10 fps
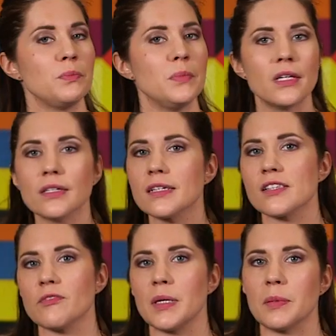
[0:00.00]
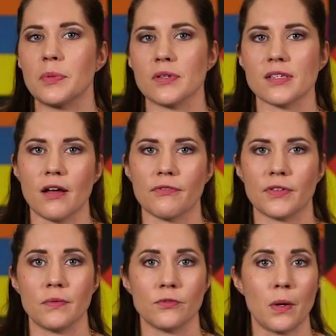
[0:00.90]
millions of people
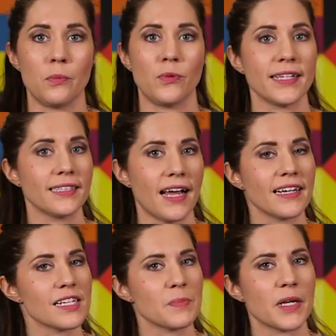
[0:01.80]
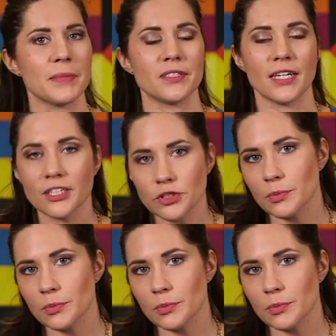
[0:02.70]
suffering from retinitis pigmentosa